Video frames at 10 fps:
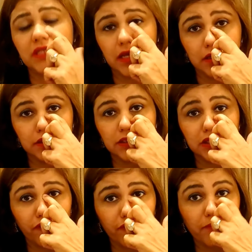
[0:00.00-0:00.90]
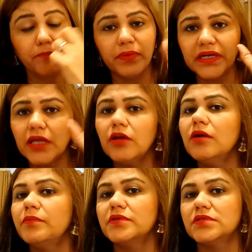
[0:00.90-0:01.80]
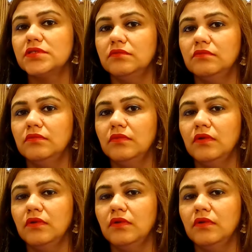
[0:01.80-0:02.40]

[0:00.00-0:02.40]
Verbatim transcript: energy of a particular person